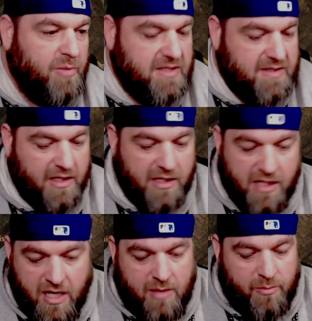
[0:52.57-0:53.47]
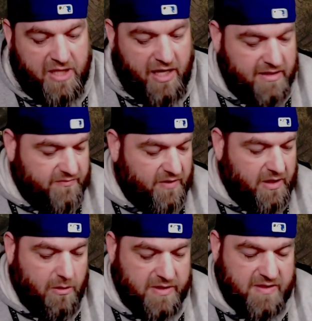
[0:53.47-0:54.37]
But yeah, this
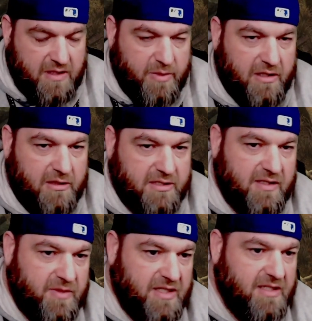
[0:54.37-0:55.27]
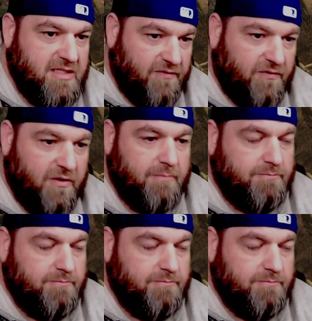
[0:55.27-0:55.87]
video is going to be a little something different.